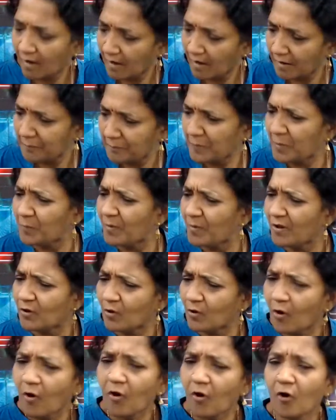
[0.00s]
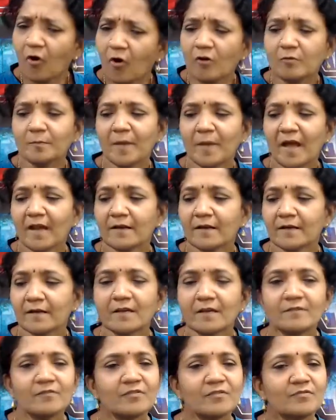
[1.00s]
Remember long back
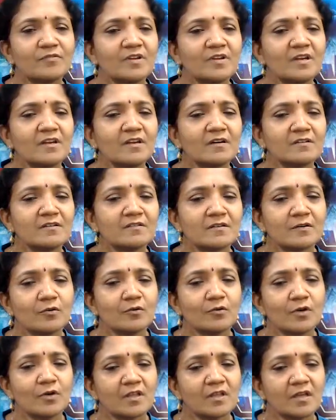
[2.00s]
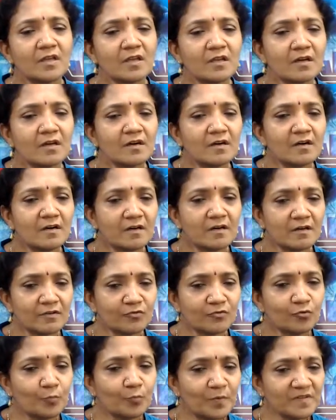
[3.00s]
10, 15 years ago, I think
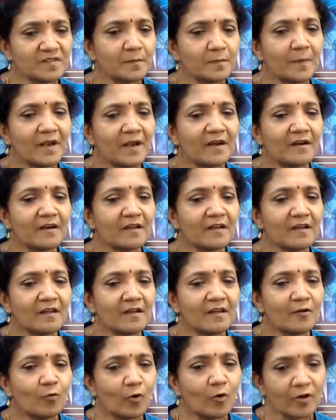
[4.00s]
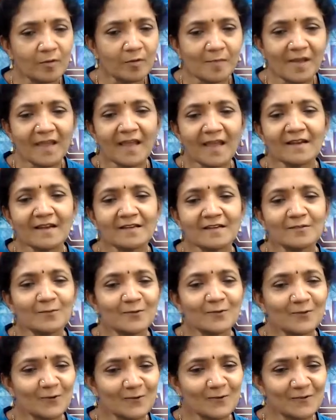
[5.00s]
supersymmetry quantum mechanics
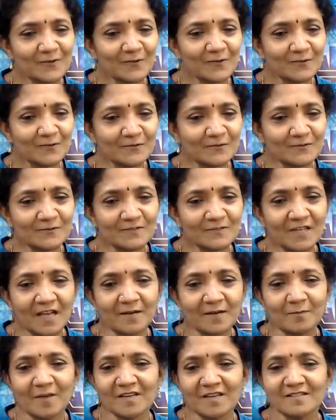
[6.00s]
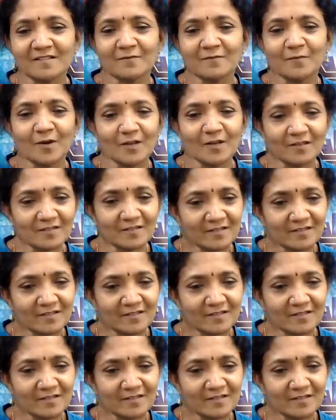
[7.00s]
was also done by someone.